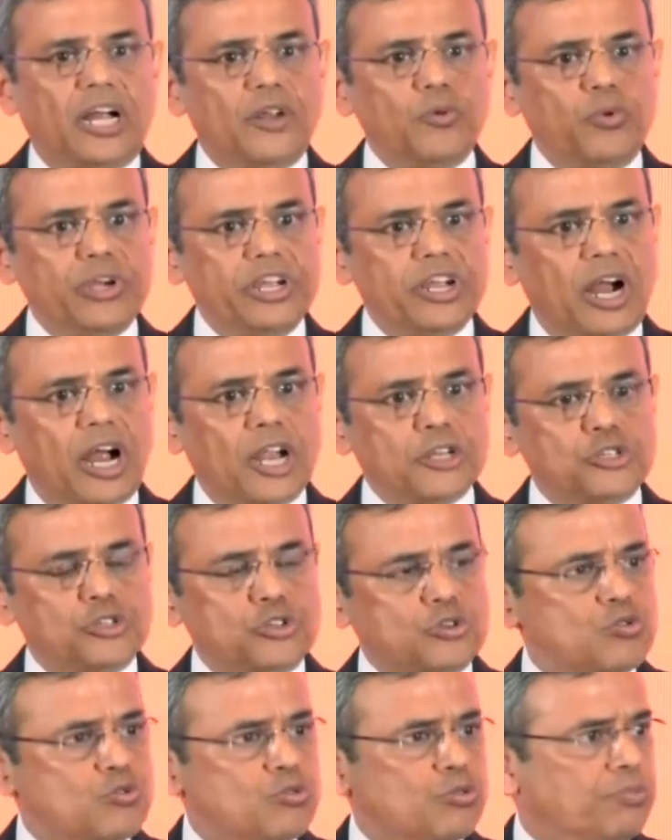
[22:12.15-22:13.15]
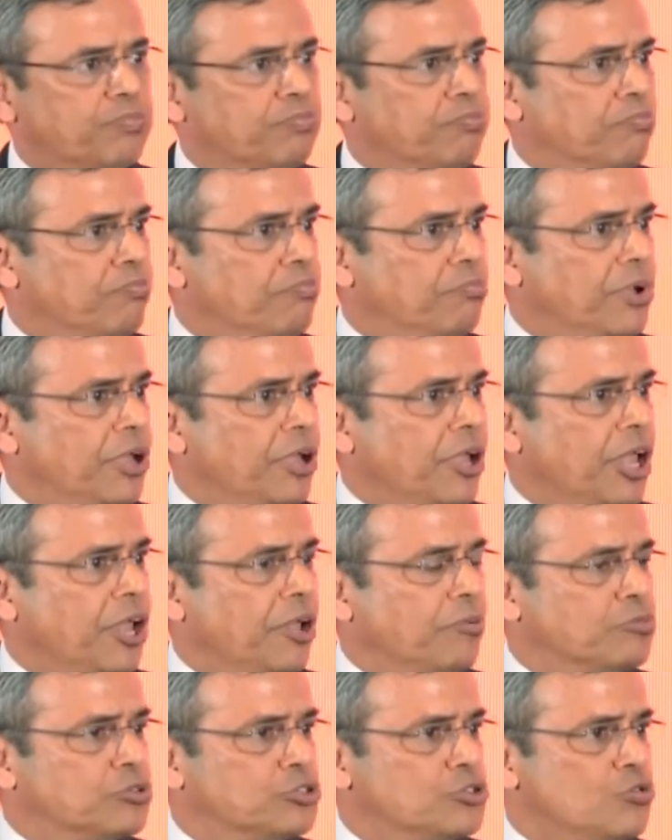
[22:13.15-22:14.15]
We are a country, we are
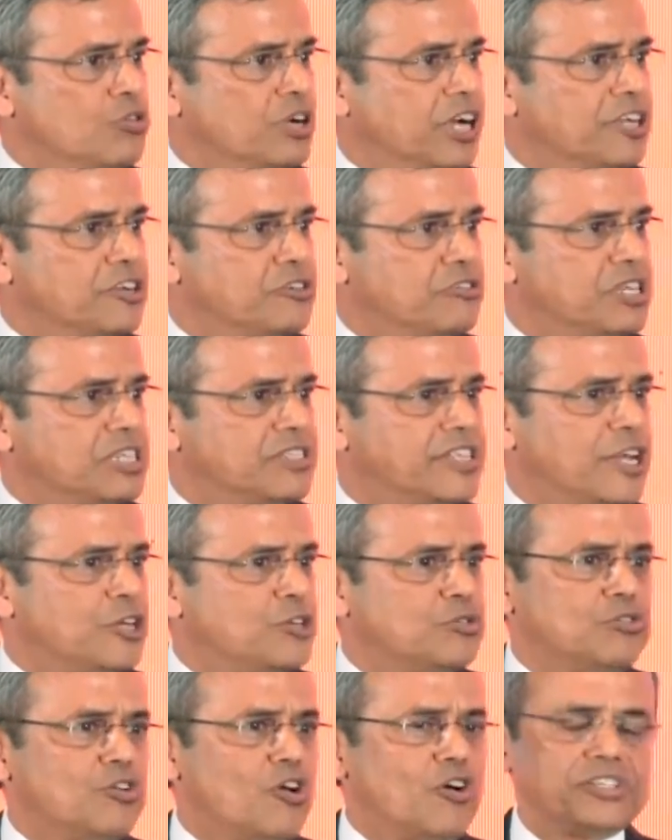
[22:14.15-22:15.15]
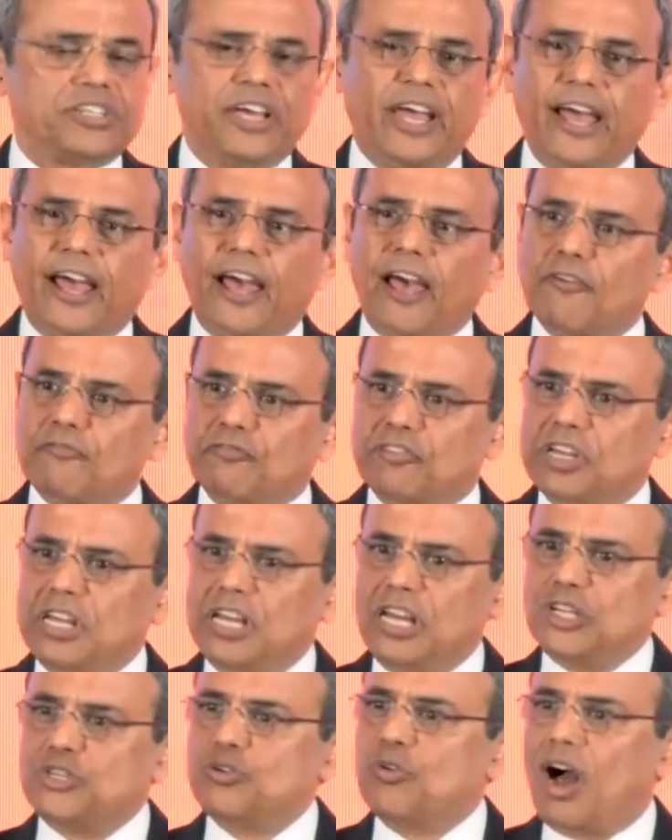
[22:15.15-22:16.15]
two countries that do not
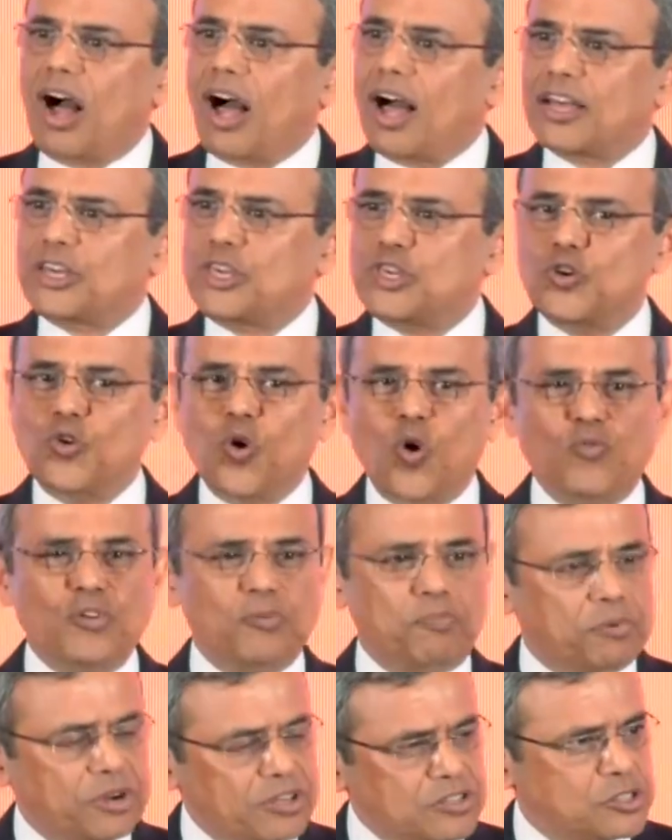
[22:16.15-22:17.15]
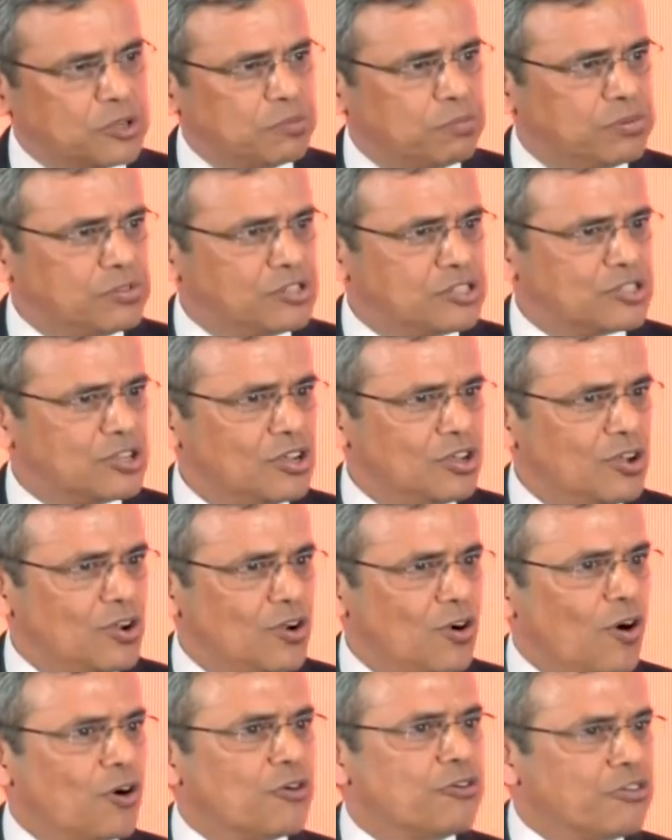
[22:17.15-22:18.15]
have to argue over
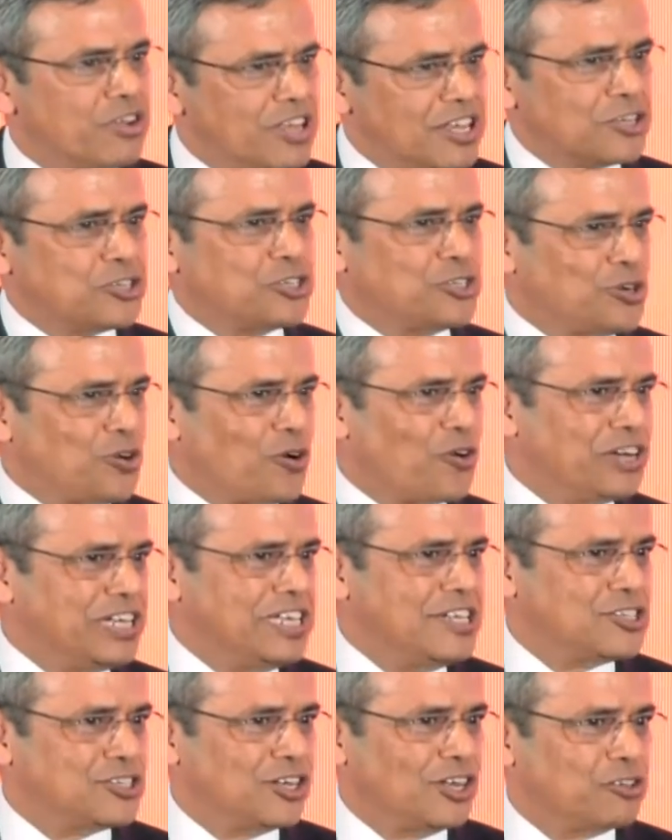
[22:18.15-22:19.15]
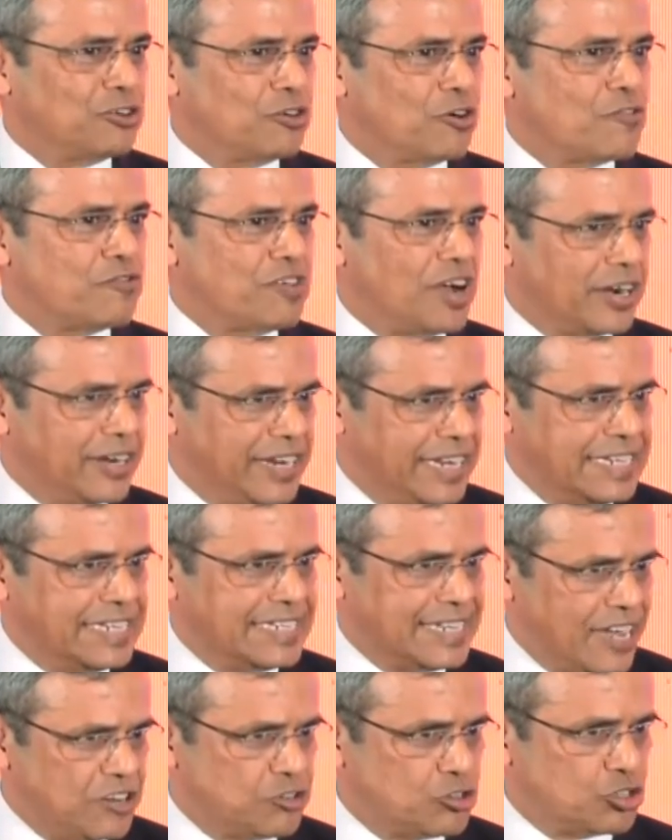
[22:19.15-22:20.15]
principles or reassure each
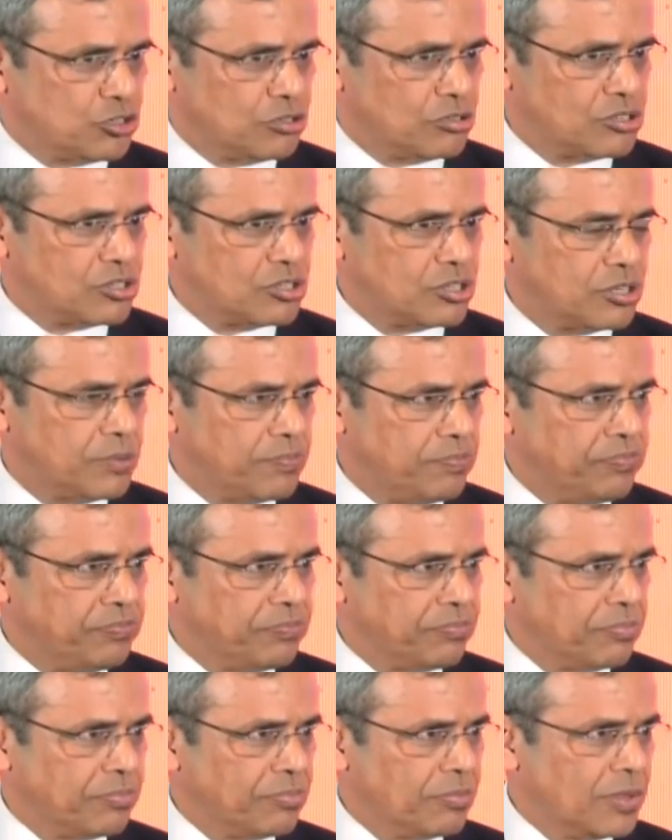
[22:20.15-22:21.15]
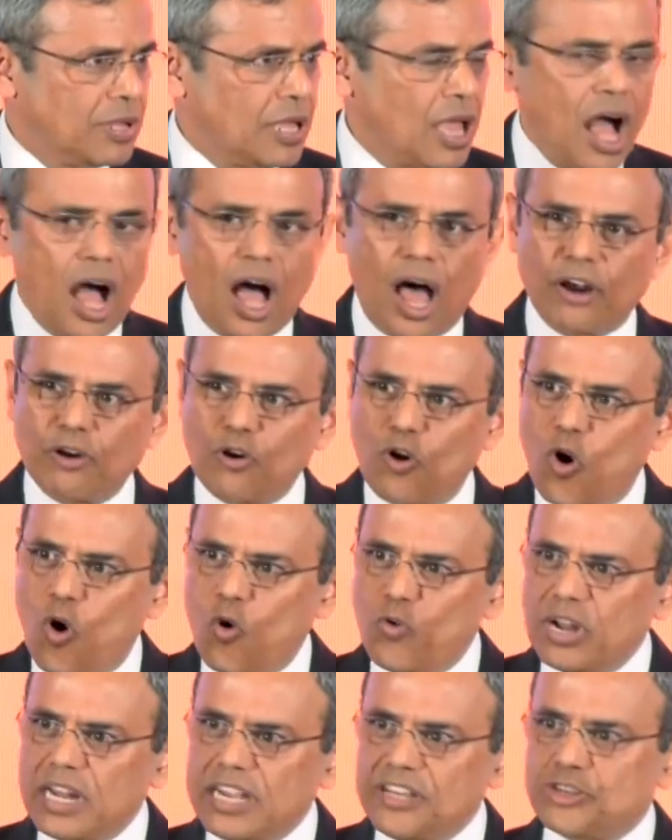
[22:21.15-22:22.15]
other of our intentions.
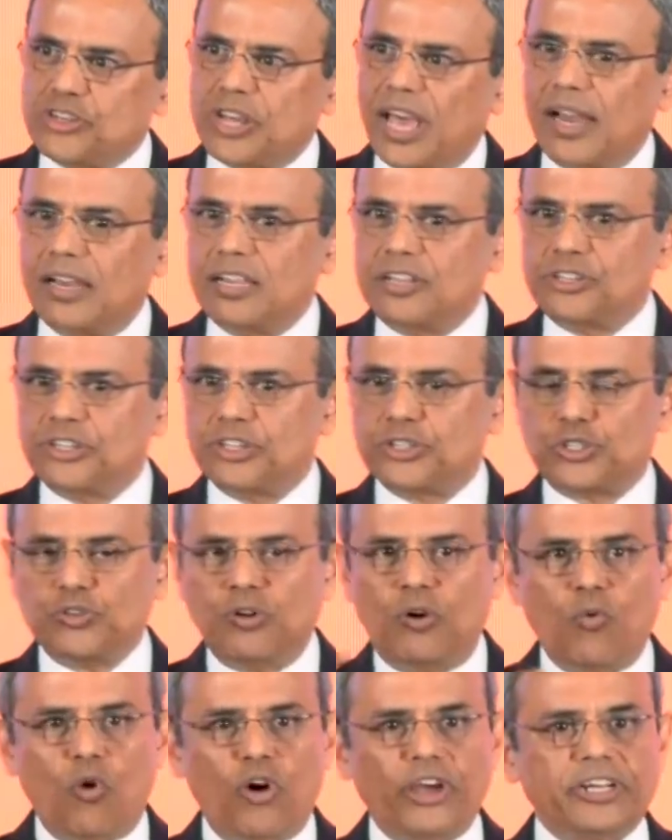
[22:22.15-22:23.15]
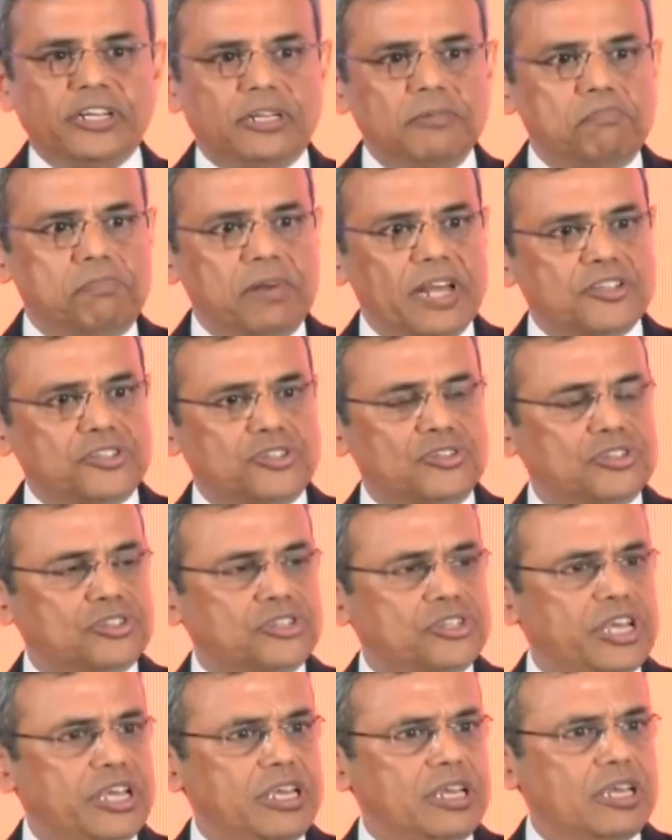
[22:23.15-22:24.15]
Our only challenge is to avoid
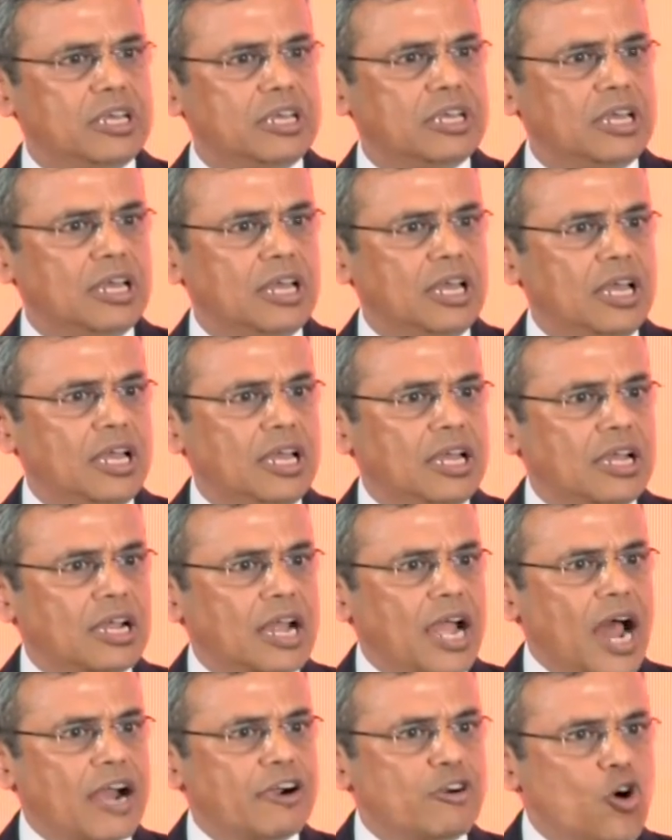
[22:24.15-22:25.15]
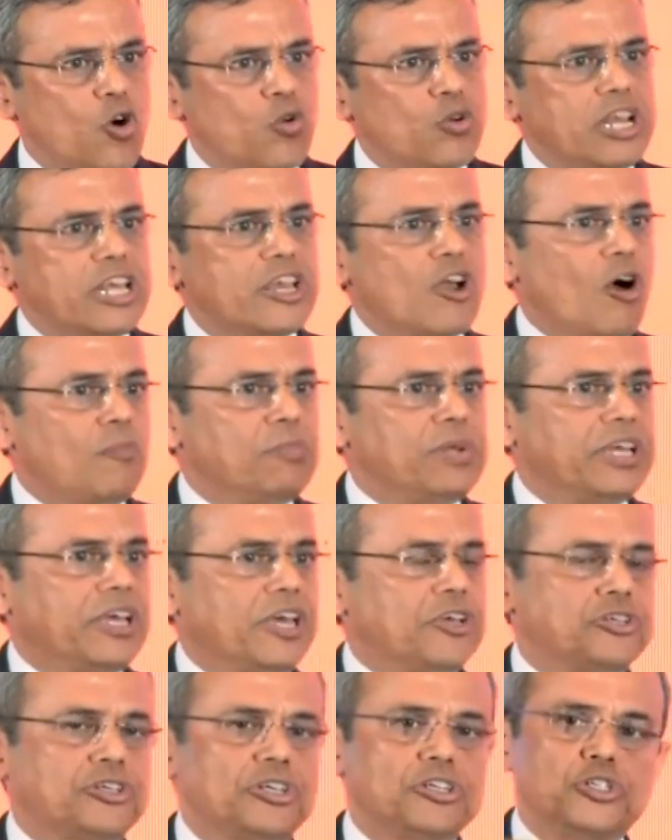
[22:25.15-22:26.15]
complacency. Our
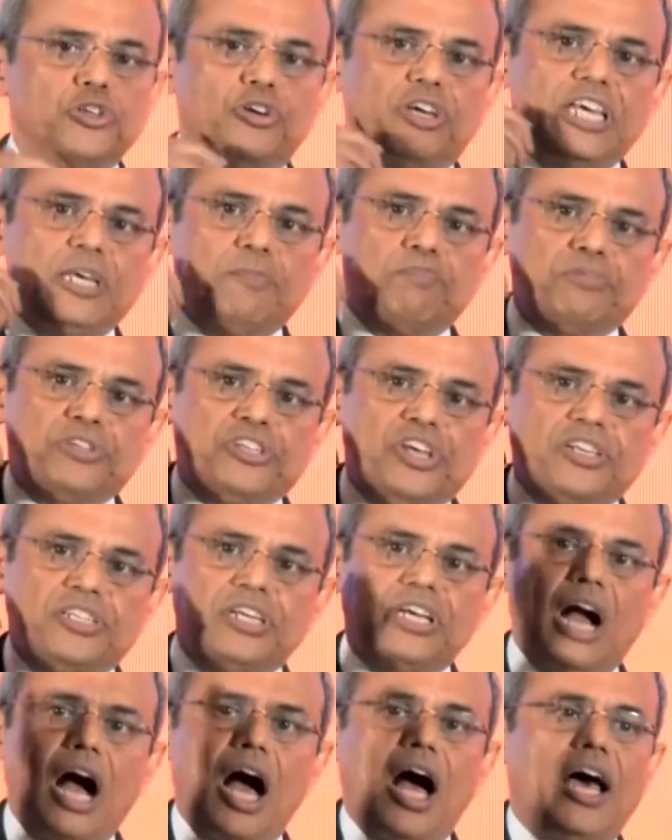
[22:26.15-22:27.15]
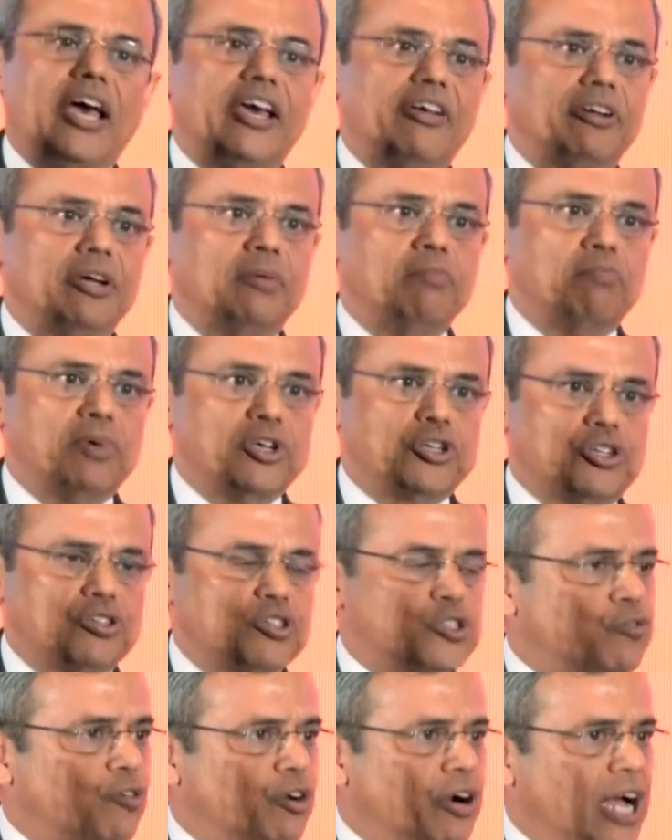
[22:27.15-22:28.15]
only obligation to keep setting
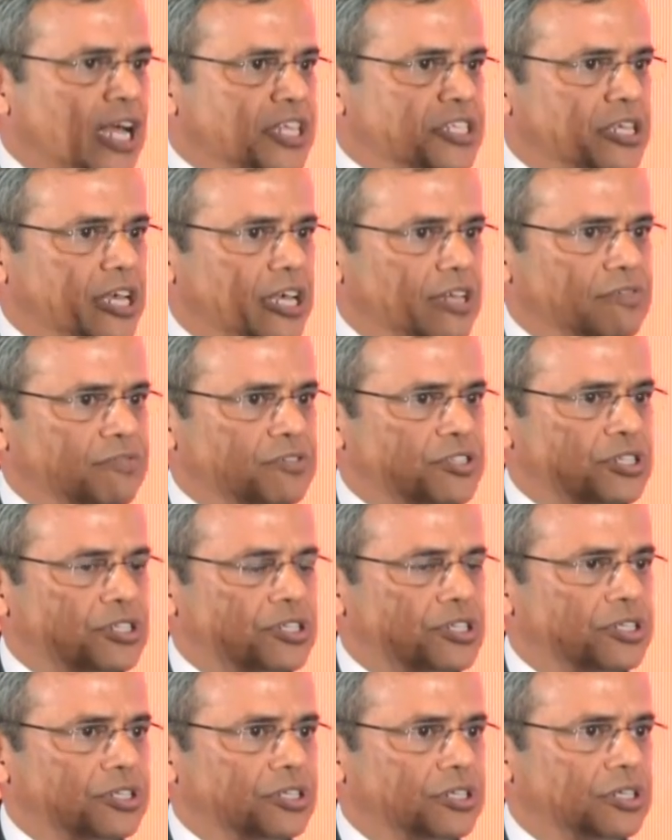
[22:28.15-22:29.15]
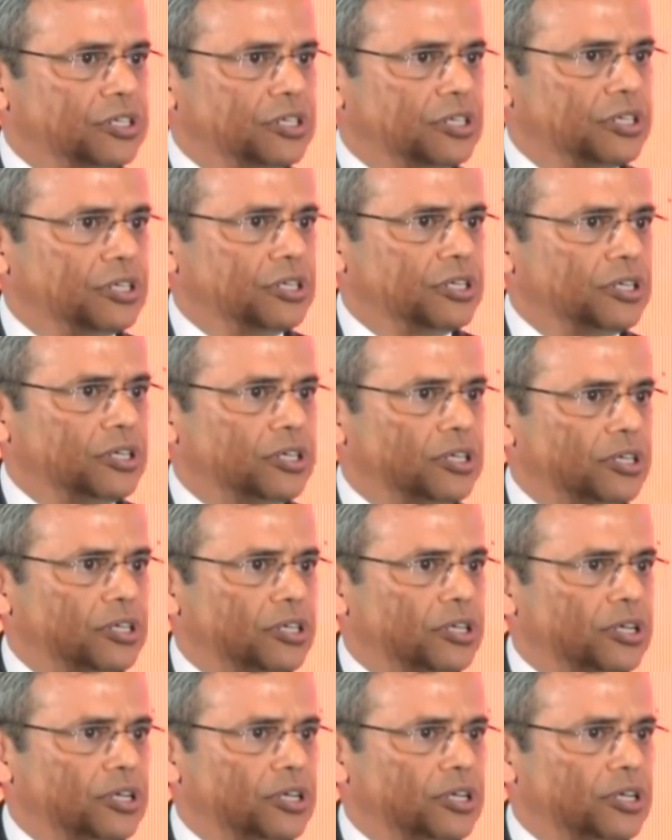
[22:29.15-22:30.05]
higher ambitions for ourselves.